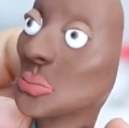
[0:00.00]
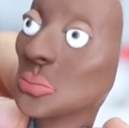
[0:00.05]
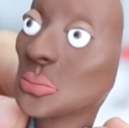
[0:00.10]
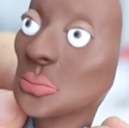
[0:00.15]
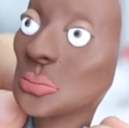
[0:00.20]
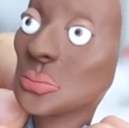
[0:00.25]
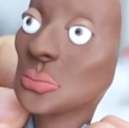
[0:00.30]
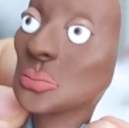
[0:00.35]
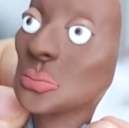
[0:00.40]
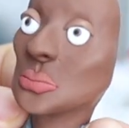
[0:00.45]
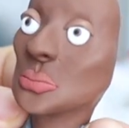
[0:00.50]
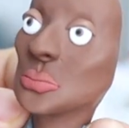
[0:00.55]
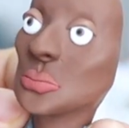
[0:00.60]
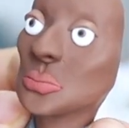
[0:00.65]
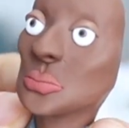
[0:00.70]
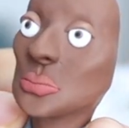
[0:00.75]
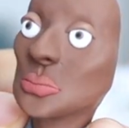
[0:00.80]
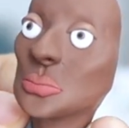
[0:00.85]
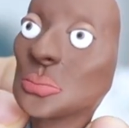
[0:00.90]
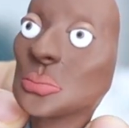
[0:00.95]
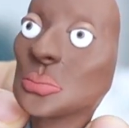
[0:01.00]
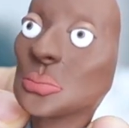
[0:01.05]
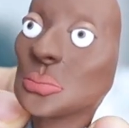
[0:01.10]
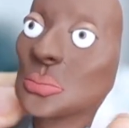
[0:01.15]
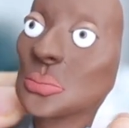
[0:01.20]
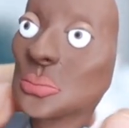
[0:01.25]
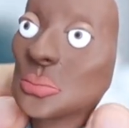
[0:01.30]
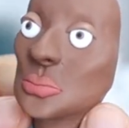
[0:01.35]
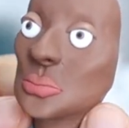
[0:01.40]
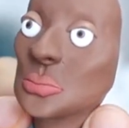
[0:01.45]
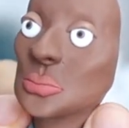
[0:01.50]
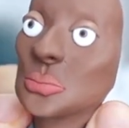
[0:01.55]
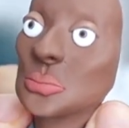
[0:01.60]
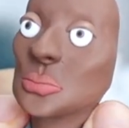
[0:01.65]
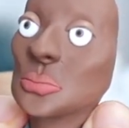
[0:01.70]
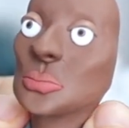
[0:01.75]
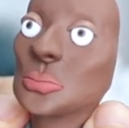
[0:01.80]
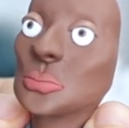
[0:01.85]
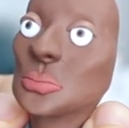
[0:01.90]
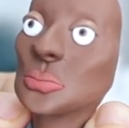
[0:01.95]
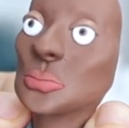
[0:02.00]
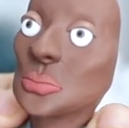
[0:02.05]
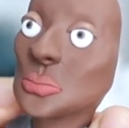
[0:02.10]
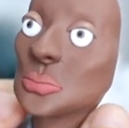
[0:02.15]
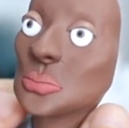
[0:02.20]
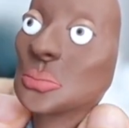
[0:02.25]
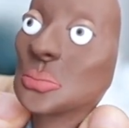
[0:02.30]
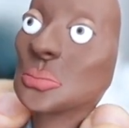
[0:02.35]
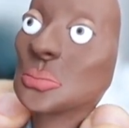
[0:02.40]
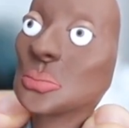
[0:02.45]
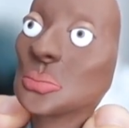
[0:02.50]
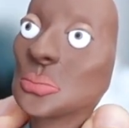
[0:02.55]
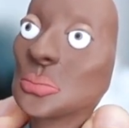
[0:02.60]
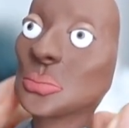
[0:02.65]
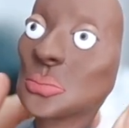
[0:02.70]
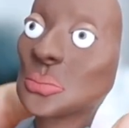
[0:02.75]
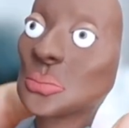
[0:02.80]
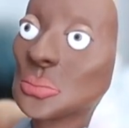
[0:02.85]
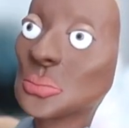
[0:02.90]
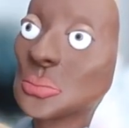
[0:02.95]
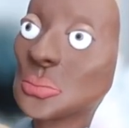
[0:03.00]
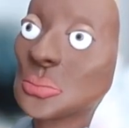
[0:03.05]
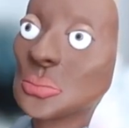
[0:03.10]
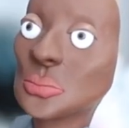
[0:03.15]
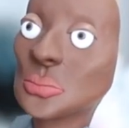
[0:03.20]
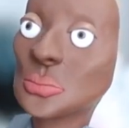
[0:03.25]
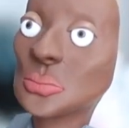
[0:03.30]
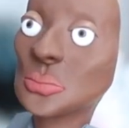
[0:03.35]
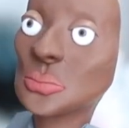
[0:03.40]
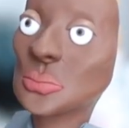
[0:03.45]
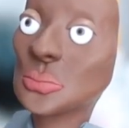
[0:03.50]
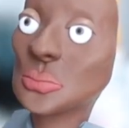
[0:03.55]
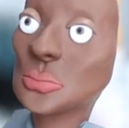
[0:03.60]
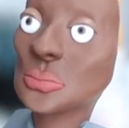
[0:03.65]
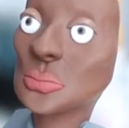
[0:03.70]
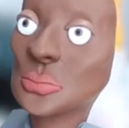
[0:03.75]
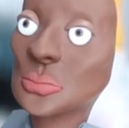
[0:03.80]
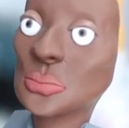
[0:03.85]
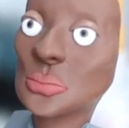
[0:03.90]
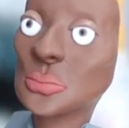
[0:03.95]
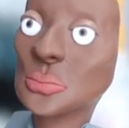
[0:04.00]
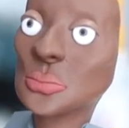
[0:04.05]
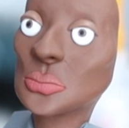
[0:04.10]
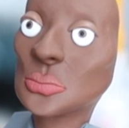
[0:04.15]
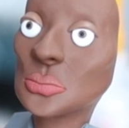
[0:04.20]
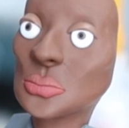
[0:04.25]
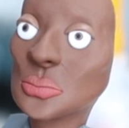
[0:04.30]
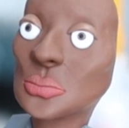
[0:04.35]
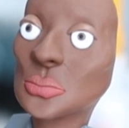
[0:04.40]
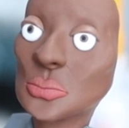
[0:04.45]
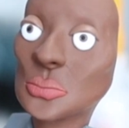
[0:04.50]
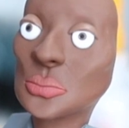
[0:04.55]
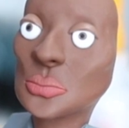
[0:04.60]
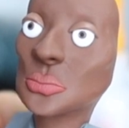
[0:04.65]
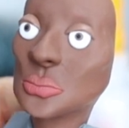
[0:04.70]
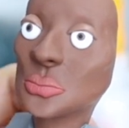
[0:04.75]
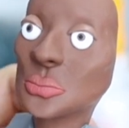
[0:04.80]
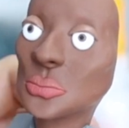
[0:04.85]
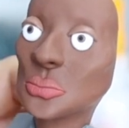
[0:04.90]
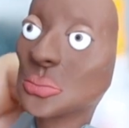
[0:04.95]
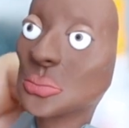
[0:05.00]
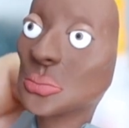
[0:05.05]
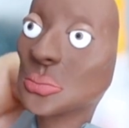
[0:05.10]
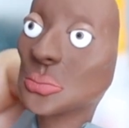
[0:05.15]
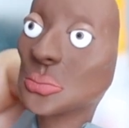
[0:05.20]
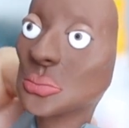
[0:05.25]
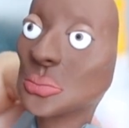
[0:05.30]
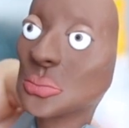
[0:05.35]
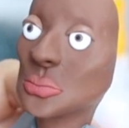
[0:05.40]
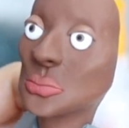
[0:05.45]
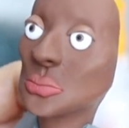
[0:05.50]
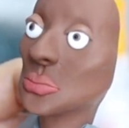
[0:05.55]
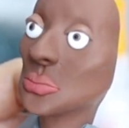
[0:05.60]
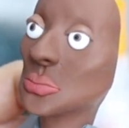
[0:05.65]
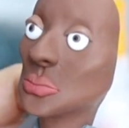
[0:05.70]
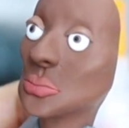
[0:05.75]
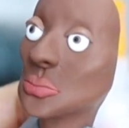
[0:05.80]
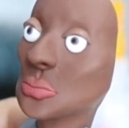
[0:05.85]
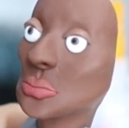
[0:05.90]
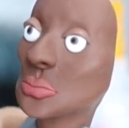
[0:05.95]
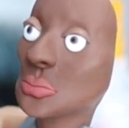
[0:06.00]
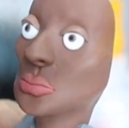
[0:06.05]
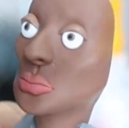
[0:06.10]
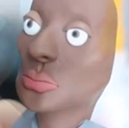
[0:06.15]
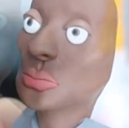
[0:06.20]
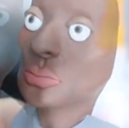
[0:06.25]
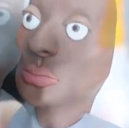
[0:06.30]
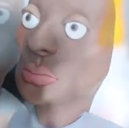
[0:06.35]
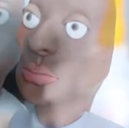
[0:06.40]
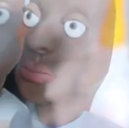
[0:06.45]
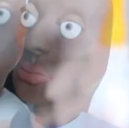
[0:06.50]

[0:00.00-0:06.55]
So I need to create a t-shirt for Arabella here, and the t-shirts